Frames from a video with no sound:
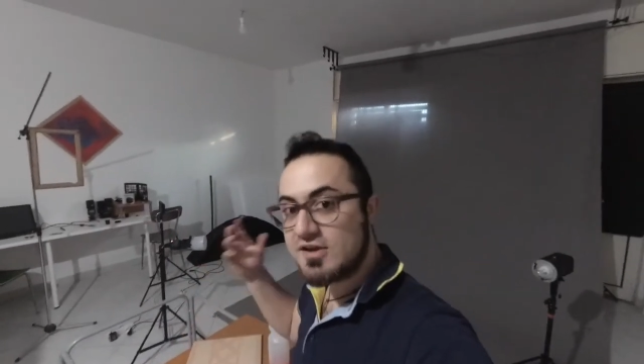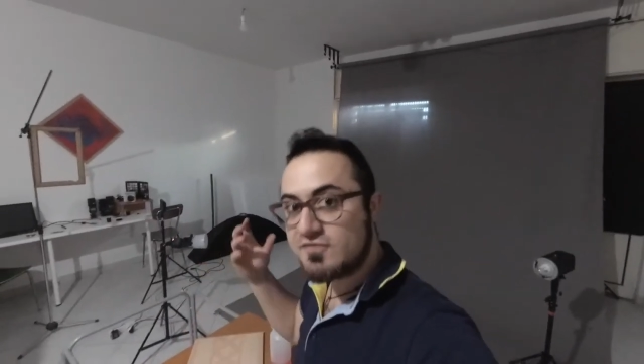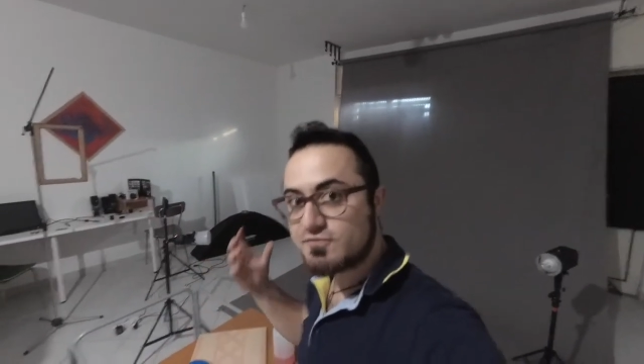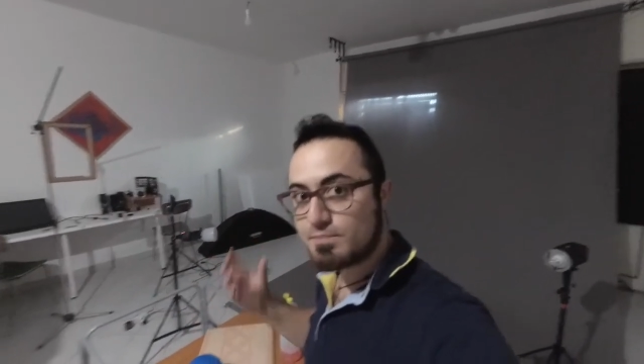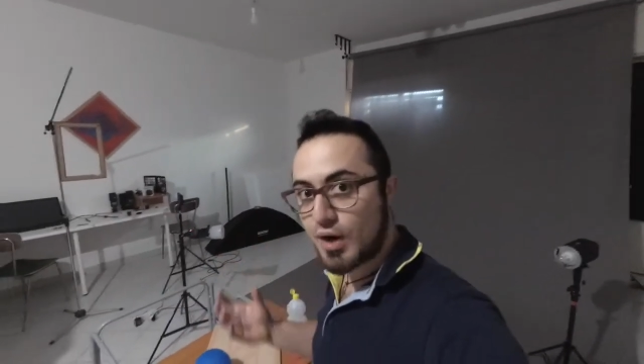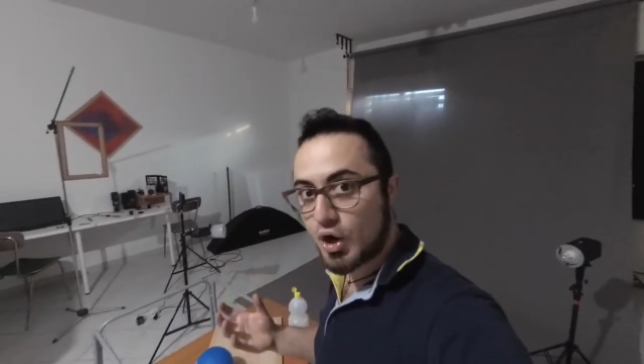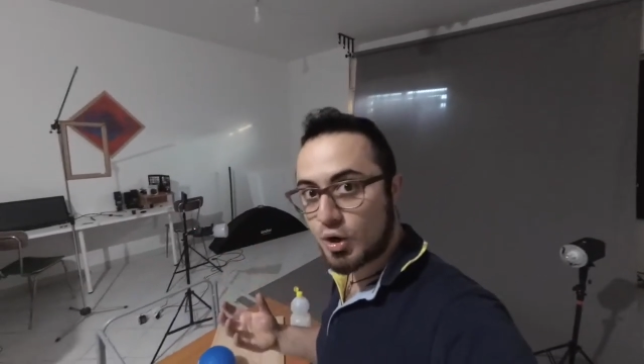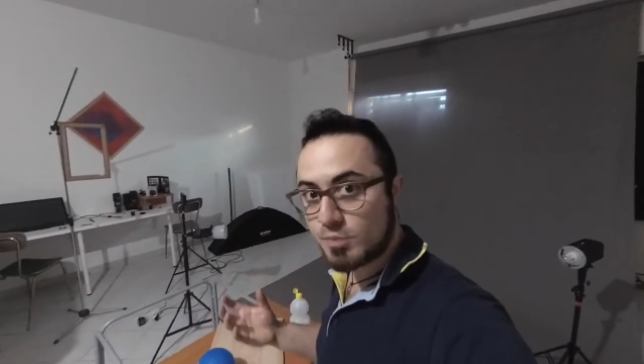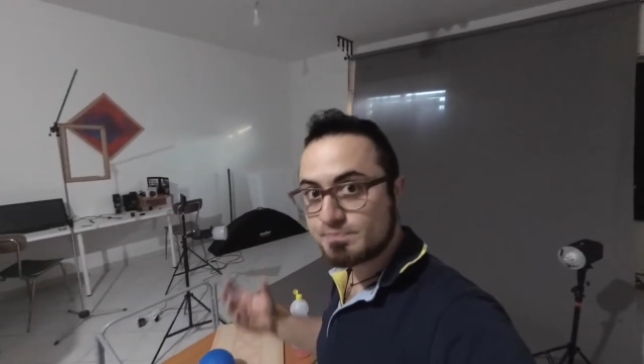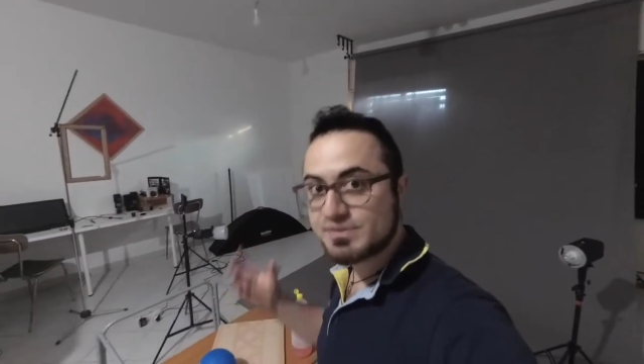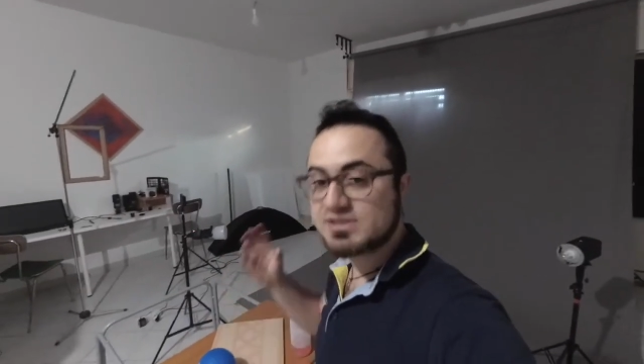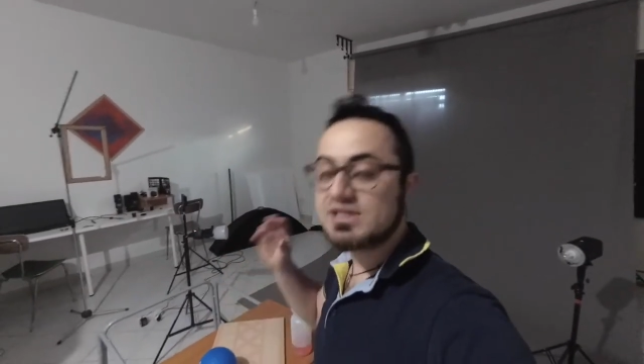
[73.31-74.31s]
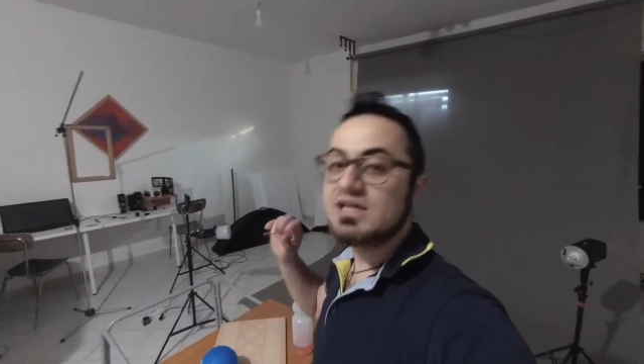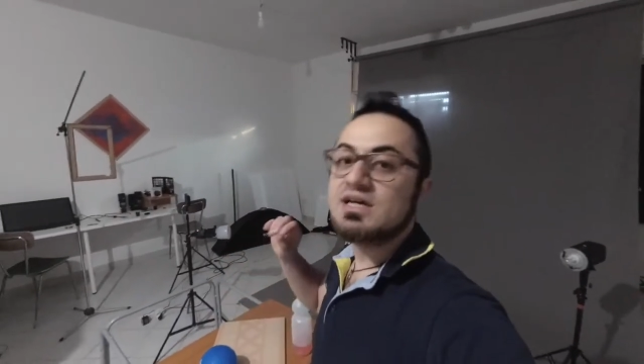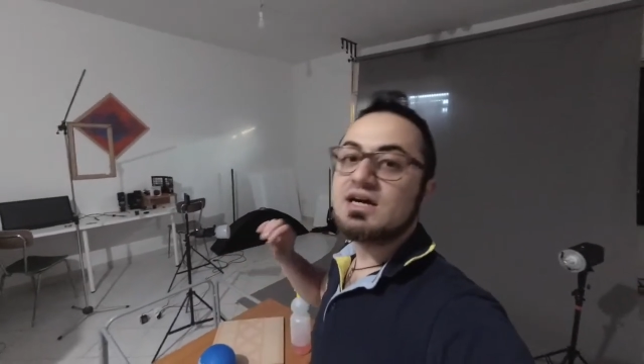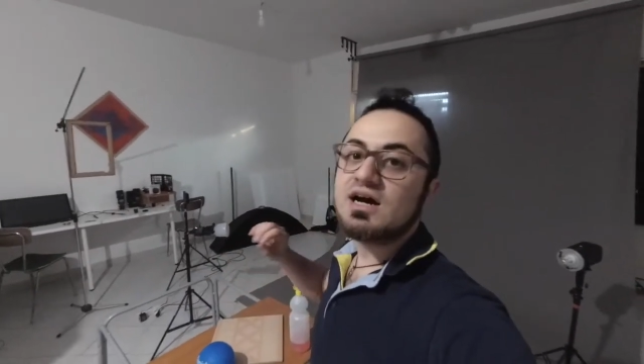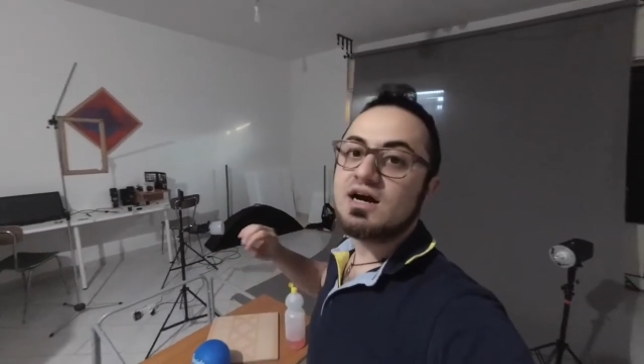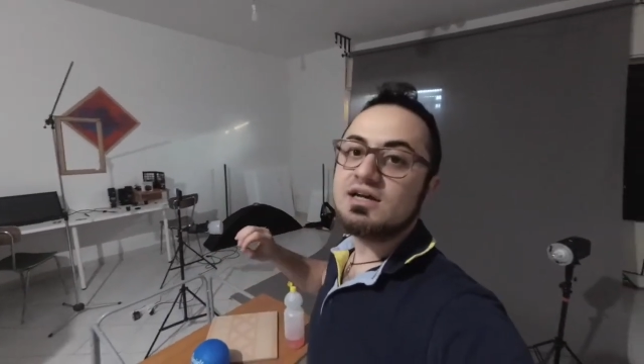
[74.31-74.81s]
if pops,
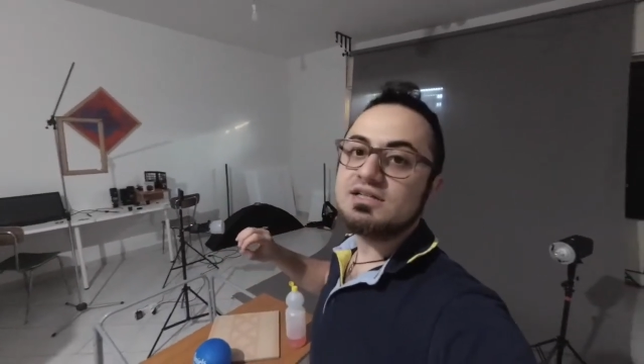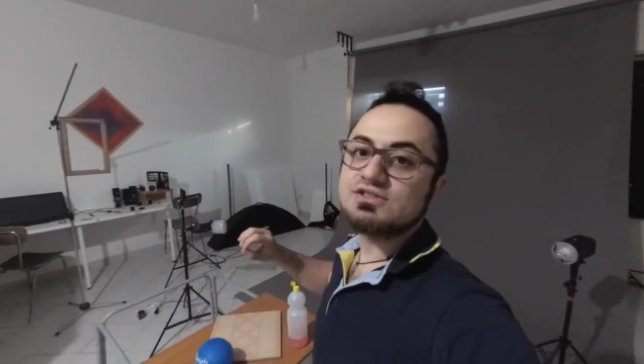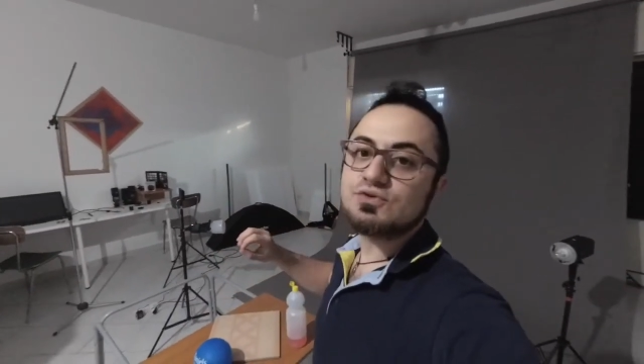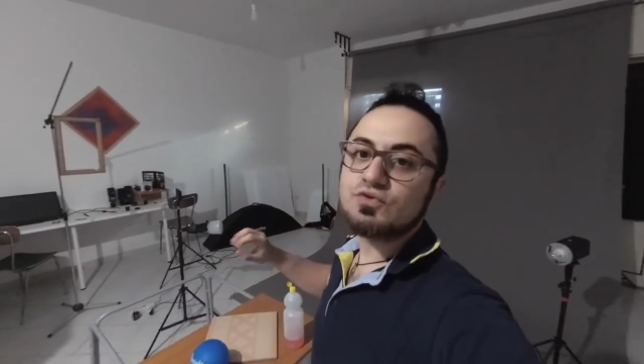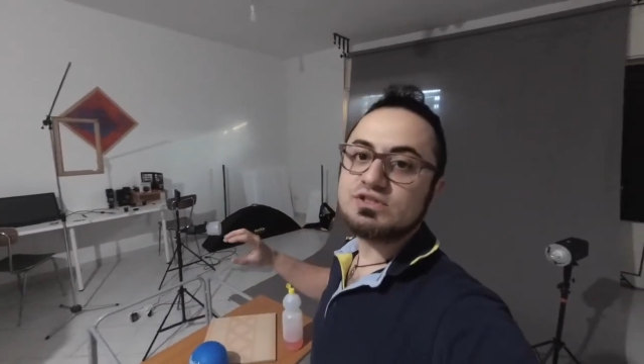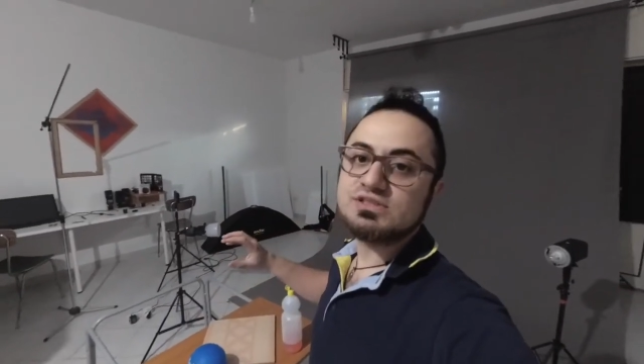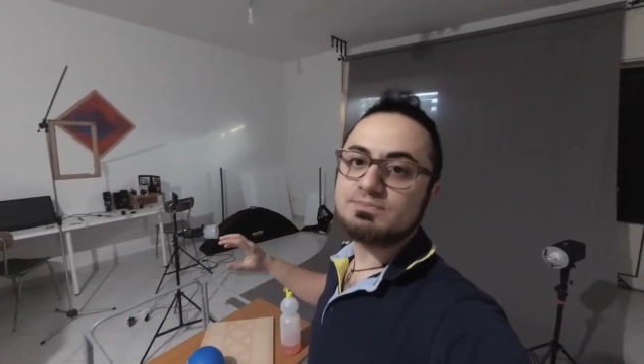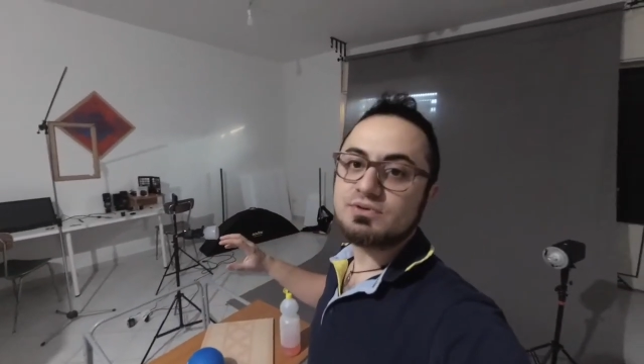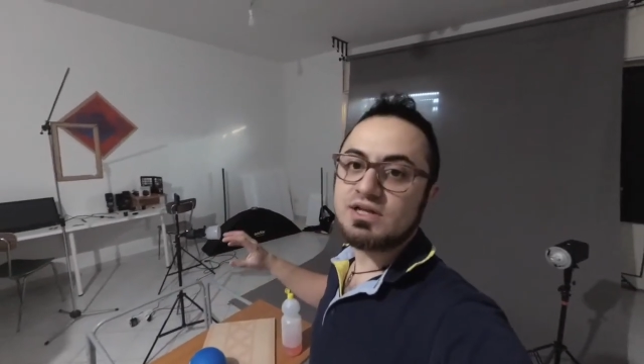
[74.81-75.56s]
is already